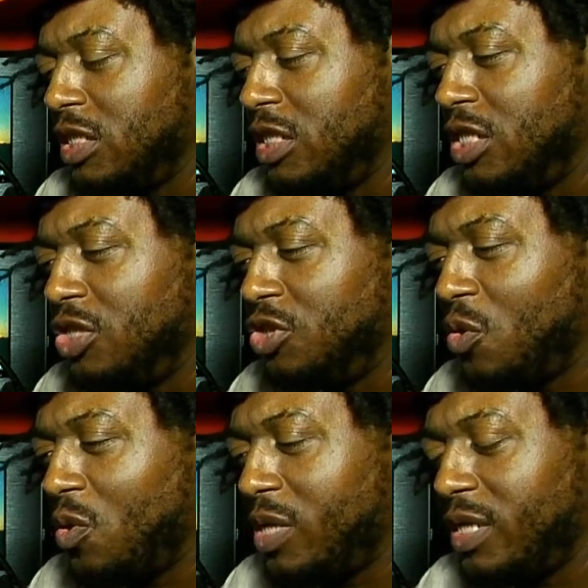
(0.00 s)

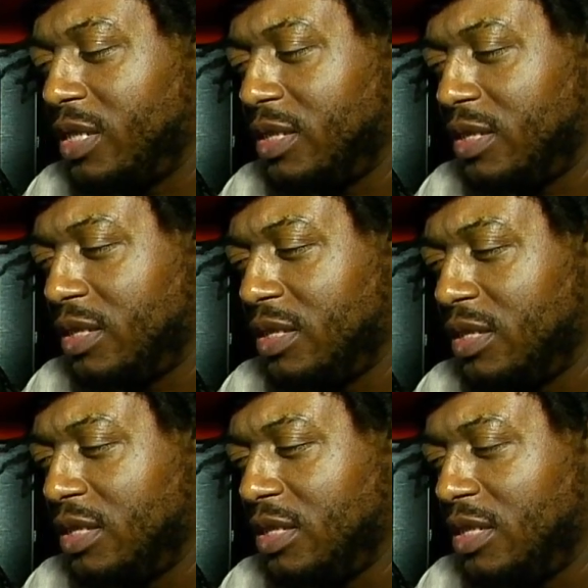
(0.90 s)
enjoy.
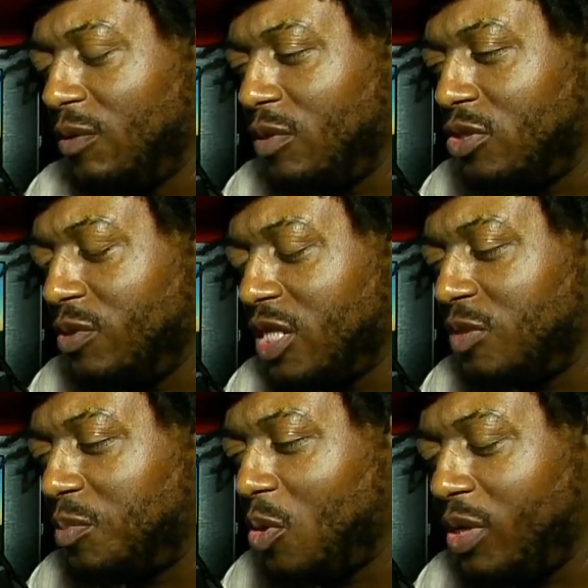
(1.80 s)
They want to
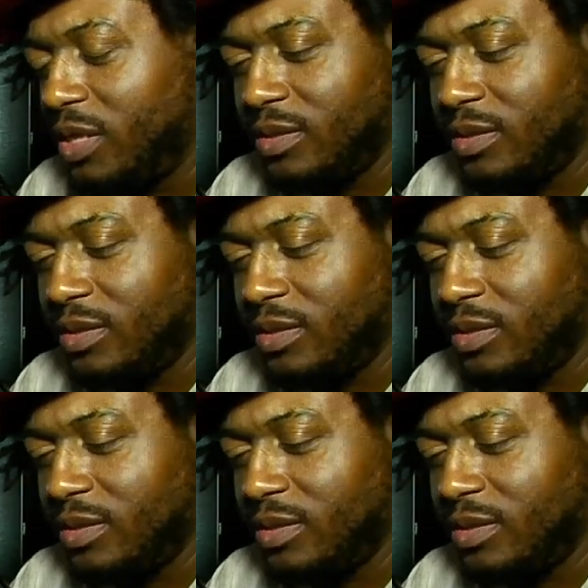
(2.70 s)
exploit.